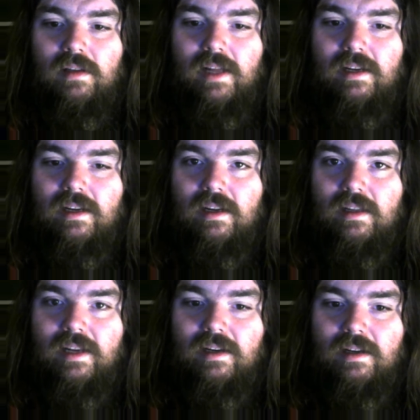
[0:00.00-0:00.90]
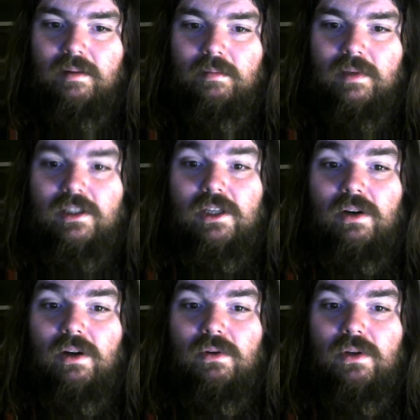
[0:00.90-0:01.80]
That
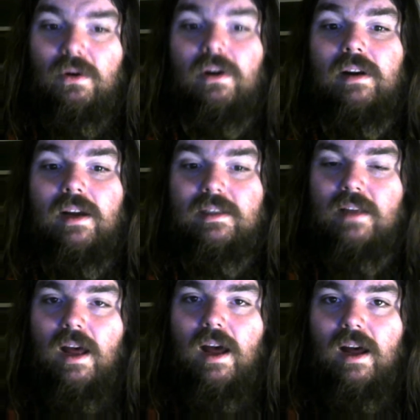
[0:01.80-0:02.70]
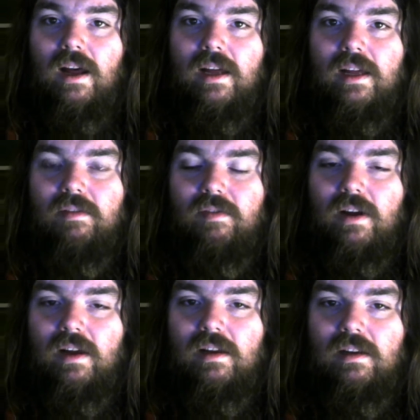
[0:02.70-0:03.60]
Jericho, New York, nice.
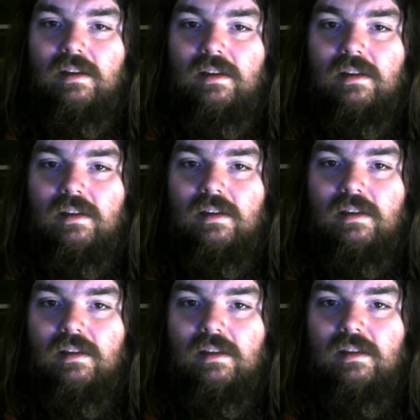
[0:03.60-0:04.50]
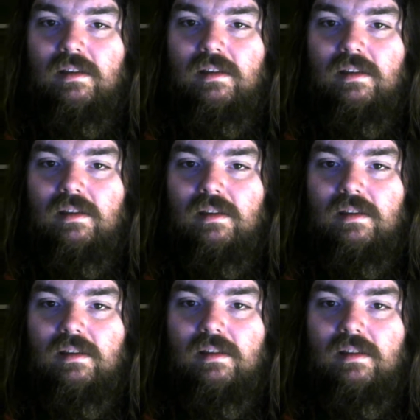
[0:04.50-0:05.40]

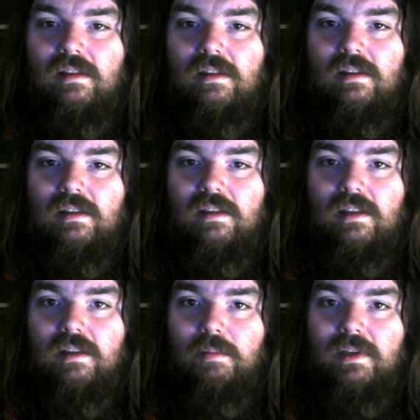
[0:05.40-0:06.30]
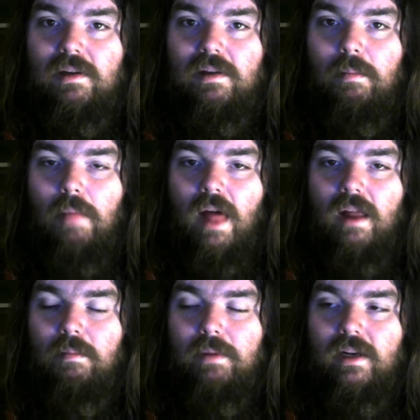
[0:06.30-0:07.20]
The
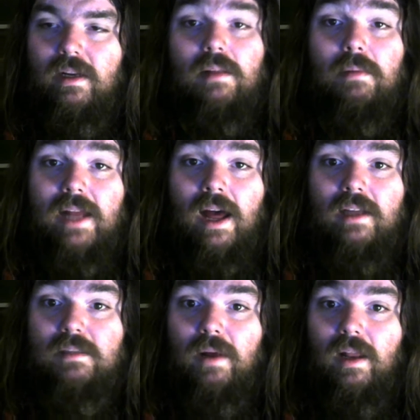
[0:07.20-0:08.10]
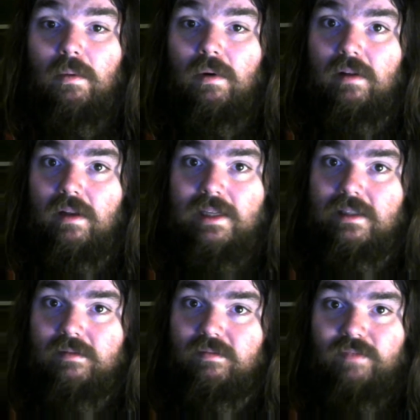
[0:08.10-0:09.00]
medallion's probably worth at
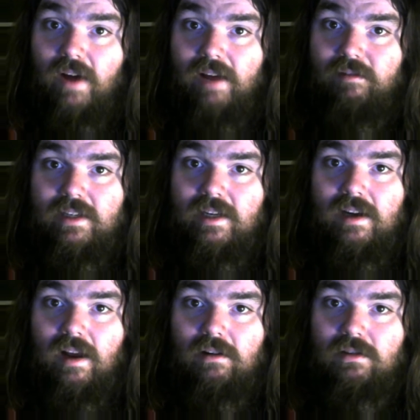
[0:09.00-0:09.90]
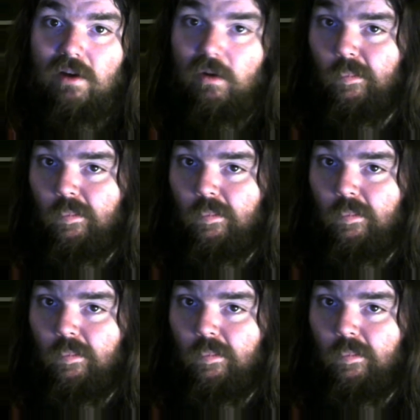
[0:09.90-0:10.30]
least $5-$10. So.